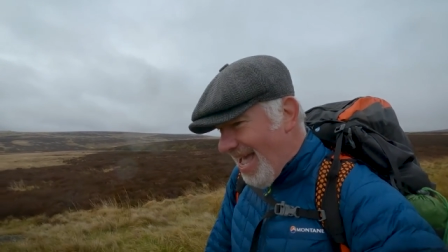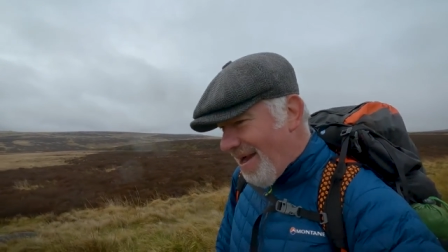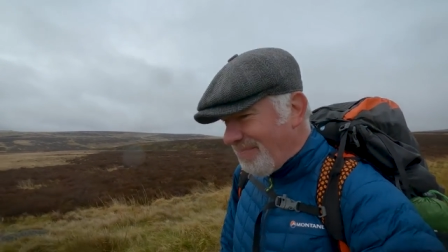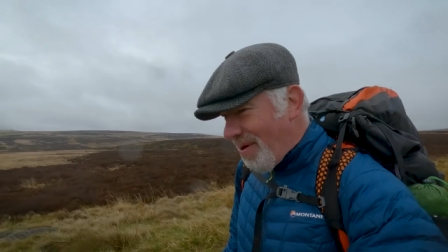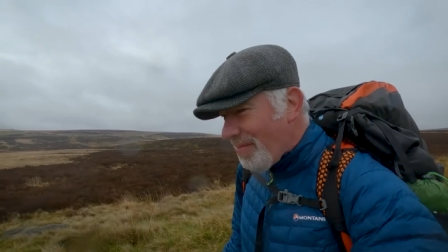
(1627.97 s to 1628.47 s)
I
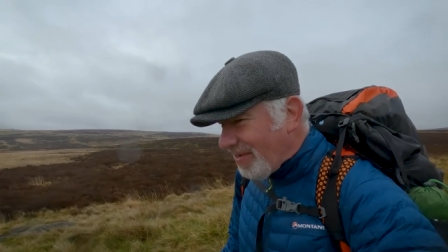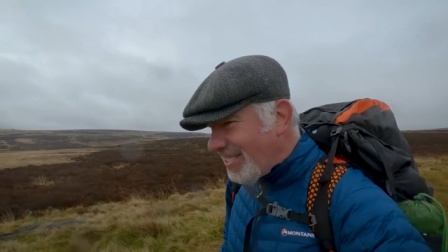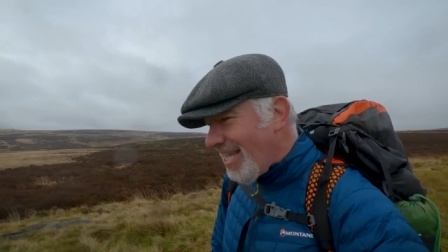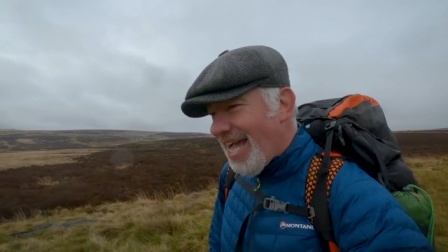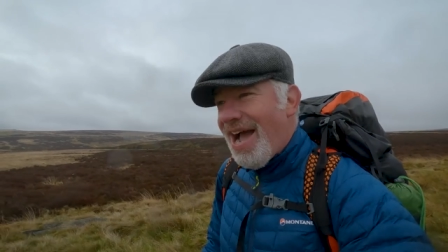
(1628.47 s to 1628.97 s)

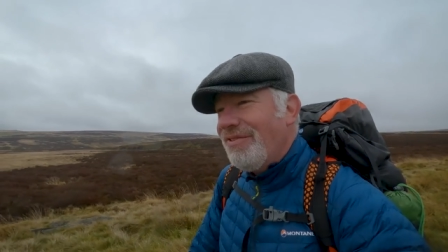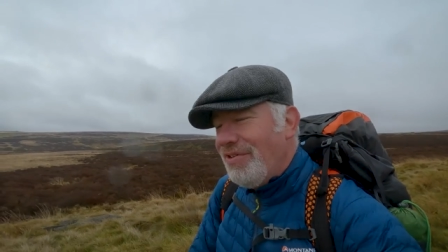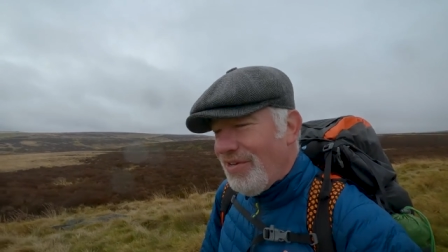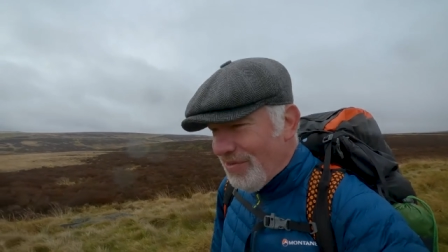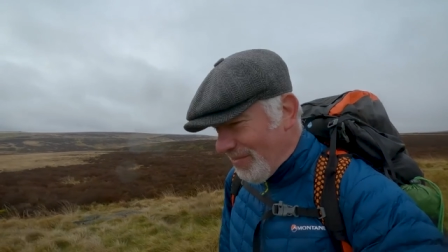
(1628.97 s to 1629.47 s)
promised you I
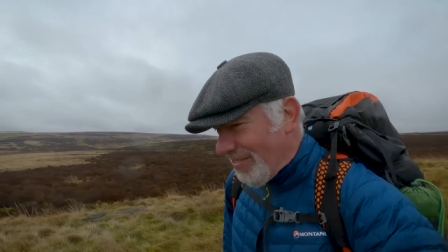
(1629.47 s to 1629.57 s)
would do the